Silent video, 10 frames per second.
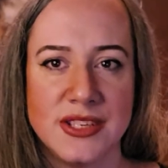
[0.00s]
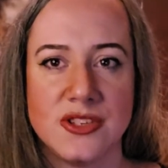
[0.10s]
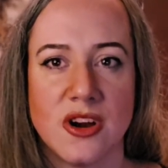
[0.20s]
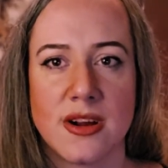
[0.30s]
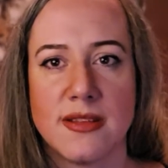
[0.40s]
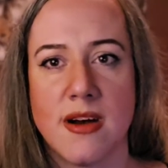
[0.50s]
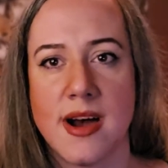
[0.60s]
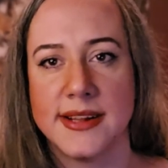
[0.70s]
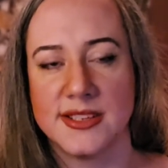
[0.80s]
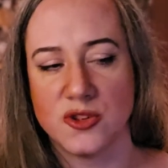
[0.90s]
dark
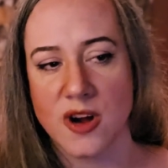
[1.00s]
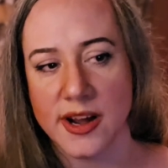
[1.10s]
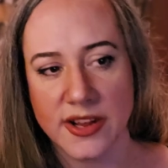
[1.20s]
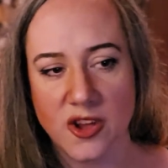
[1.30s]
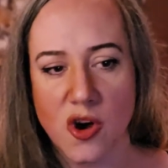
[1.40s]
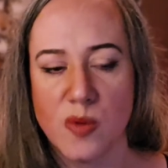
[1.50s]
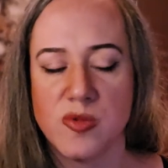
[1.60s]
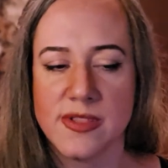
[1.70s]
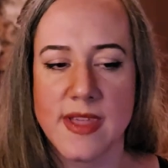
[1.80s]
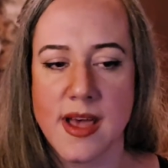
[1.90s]
thoughts and trying to cope
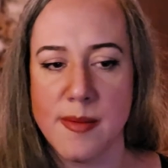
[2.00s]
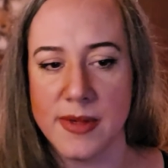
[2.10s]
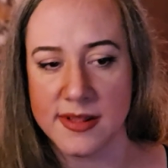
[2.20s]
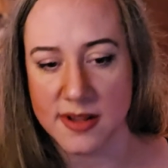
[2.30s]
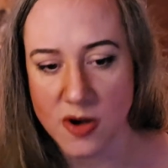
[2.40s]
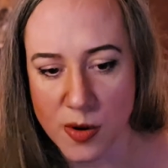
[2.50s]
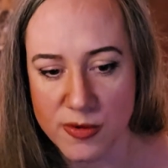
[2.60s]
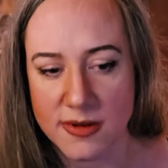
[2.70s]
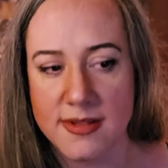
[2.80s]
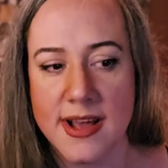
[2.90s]
with them and
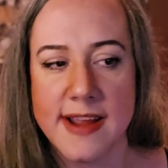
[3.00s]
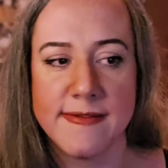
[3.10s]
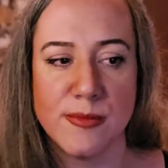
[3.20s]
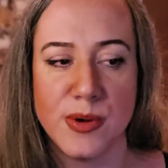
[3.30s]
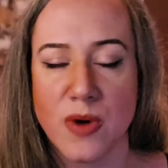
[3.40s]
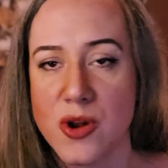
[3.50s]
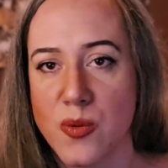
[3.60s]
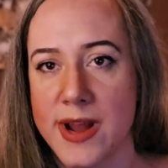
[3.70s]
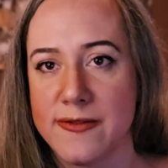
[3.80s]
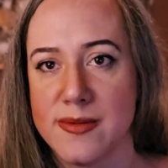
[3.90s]
cope with life, and we run
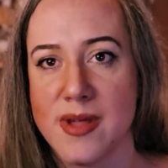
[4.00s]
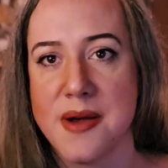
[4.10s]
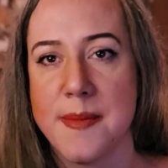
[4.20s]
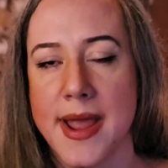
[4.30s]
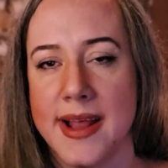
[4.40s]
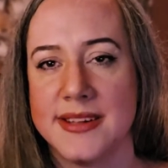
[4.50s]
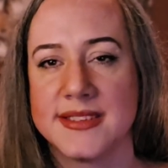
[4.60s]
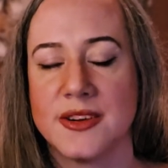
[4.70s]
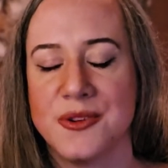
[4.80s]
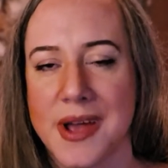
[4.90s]
away from them. And
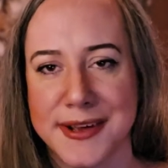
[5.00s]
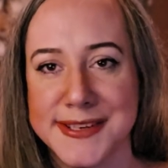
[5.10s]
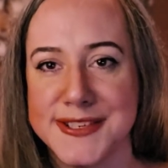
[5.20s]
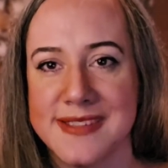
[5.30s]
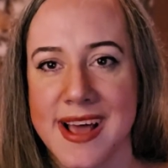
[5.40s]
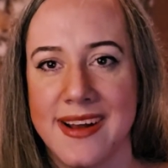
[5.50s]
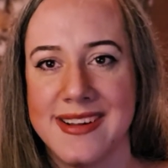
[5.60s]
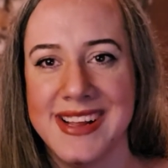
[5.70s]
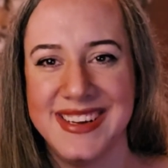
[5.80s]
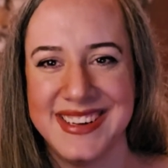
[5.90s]
so I couldn't do that.
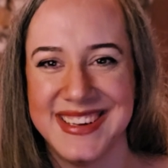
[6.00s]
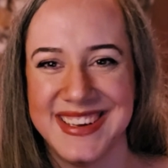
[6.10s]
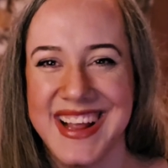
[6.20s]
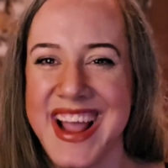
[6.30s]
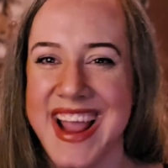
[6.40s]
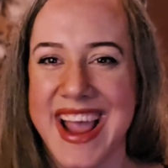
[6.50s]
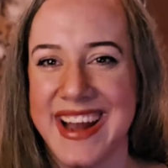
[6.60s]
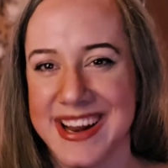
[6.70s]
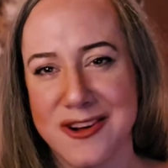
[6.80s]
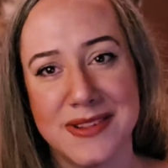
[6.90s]

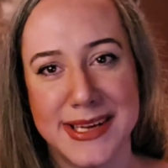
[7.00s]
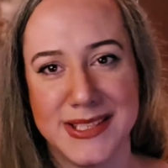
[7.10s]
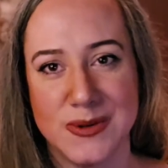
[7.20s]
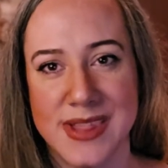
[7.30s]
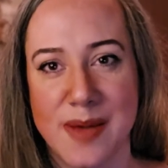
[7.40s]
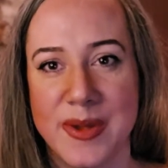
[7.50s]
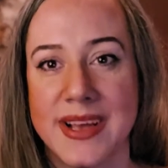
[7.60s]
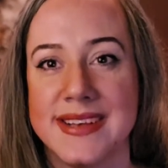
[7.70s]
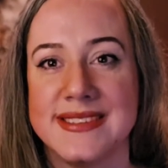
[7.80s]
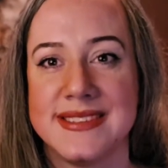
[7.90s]
And I don't like doing that,
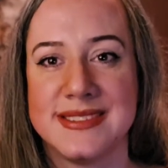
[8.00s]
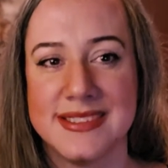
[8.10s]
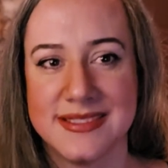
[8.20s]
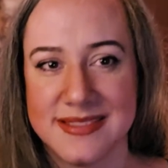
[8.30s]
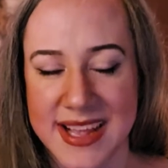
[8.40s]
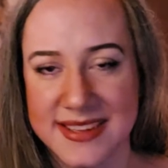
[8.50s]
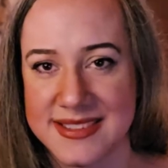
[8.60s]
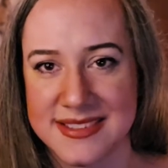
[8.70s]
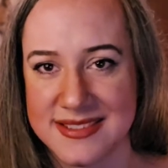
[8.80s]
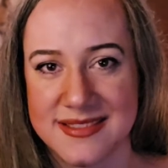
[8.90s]
because
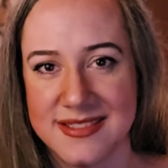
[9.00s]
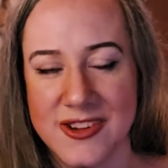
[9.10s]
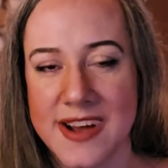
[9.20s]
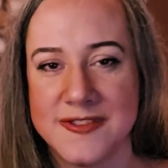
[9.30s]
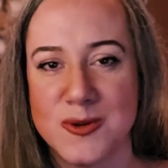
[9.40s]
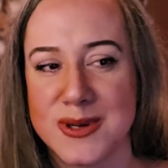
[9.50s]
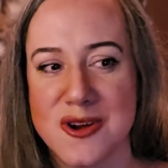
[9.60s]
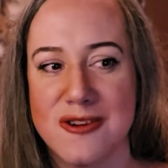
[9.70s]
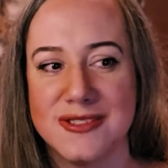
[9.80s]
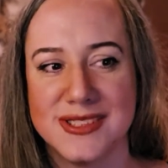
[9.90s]
you have to
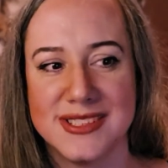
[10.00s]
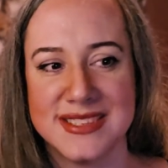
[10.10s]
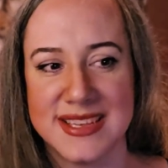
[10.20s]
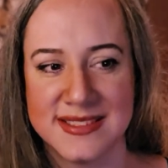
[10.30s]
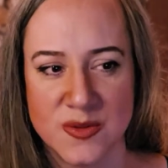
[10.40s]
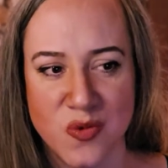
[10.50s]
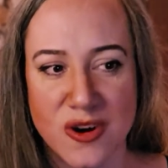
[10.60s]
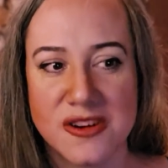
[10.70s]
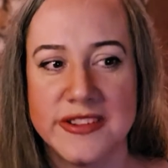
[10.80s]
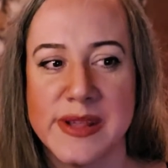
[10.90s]
acknowledge these things and
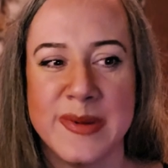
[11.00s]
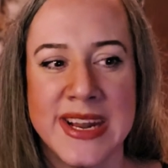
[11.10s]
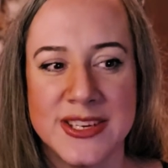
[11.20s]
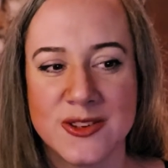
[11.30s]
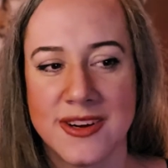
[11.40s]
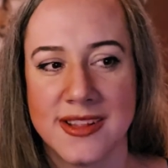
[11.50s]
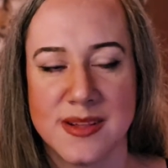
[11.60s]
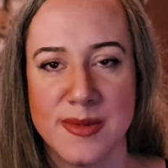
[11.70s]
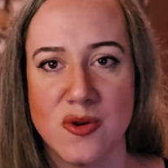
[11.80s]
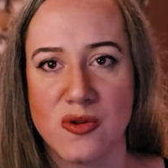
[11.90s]
work on them and integrate
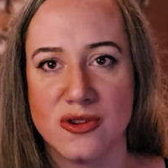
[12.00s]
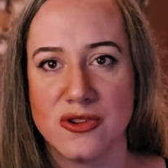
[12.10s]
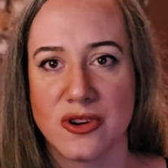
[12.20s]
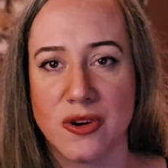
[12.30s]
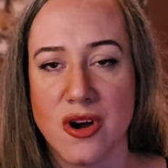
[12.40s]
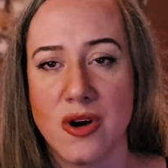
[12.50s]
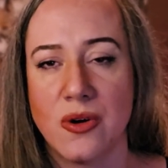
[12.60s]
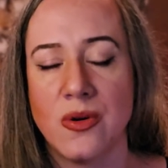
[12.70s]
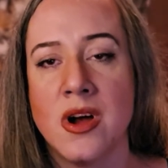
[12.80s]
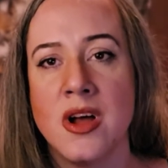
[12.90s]
them in order to
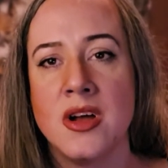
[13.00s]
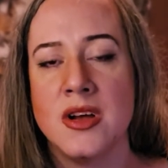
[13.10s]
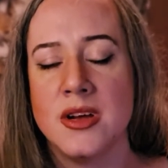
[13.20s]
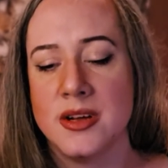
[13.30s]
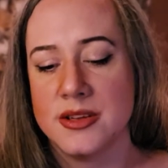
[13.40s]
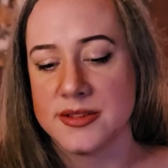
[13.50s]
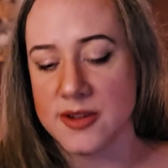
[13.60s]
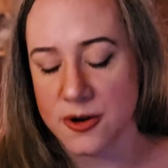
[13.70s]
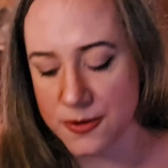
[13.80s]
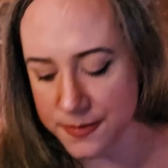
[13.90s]
grow.
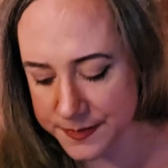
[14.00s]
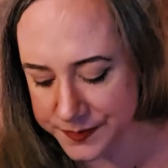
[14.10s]
So